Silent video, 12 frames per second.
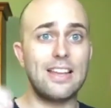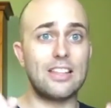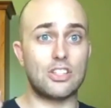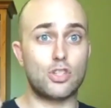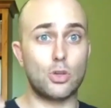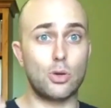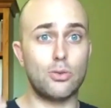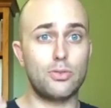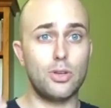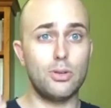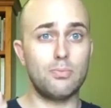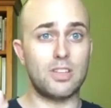There's two of
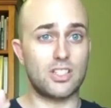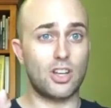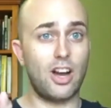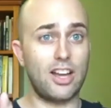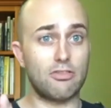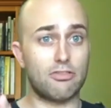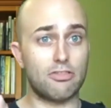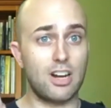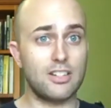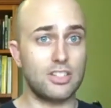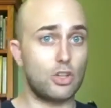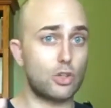you. There's a guy in
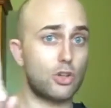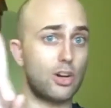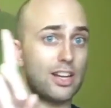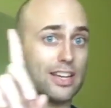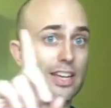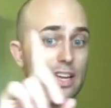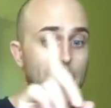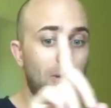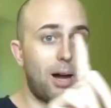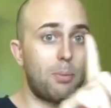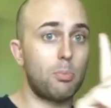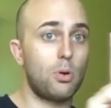front and you're trying to keep
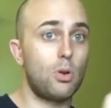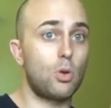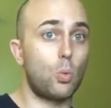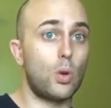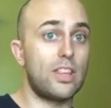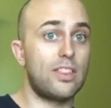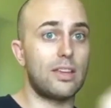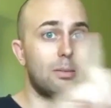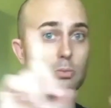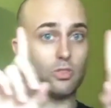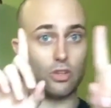up with him.